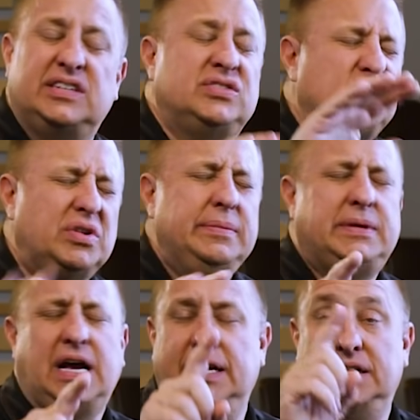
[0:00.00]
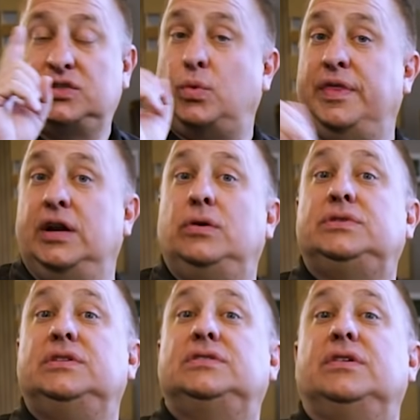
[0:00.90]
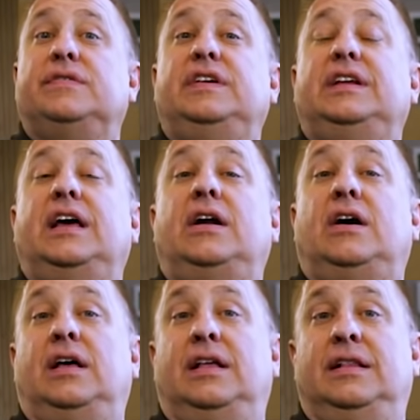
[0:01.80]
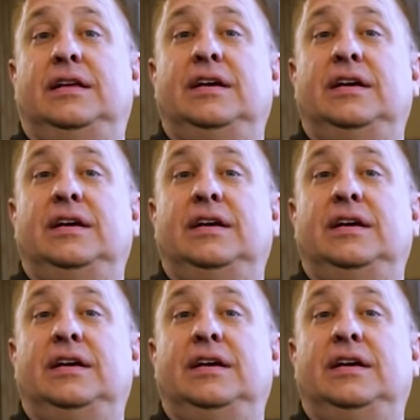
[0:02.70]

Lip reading: extreme kindness, when they don't deserve it at all.